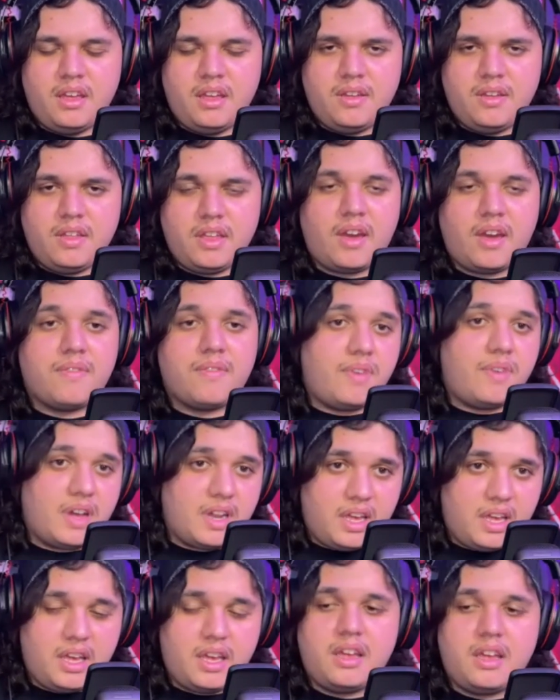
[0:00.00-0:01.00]
yeah,
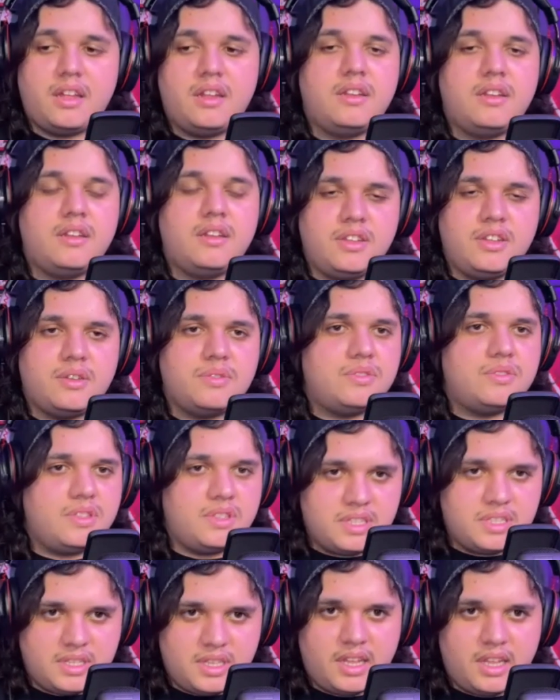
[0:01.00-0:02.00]
funny and you know
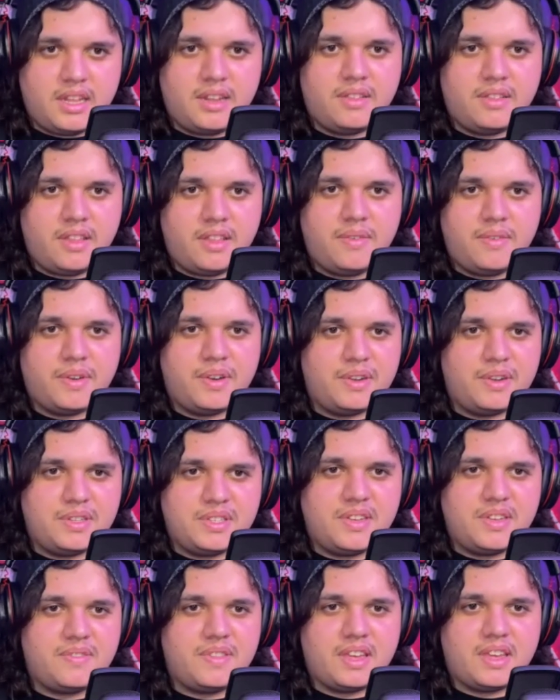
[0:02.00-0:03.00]
Disneyland lover and
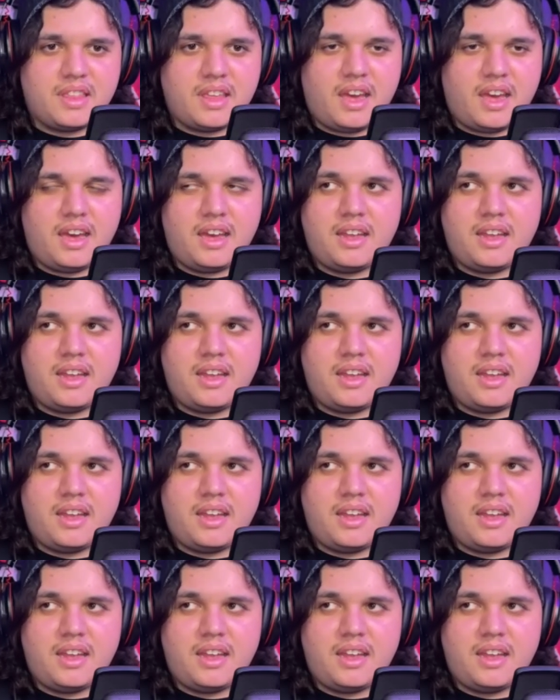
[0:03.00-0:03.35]
stuff like that.